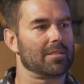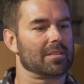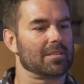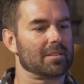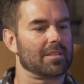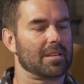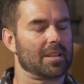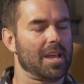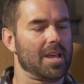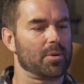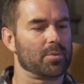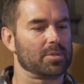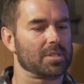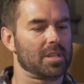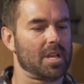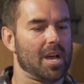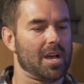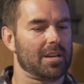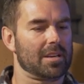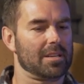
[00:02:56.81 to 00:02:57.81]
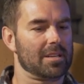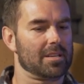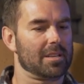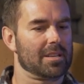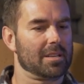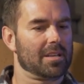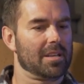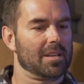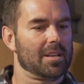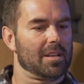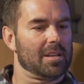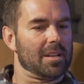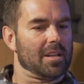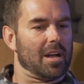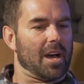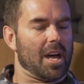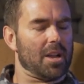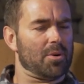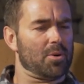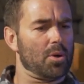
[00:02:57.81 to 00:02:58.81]
And yeah, it was kind of,
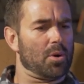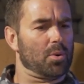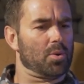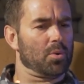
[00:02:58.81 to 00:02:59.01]
I don't know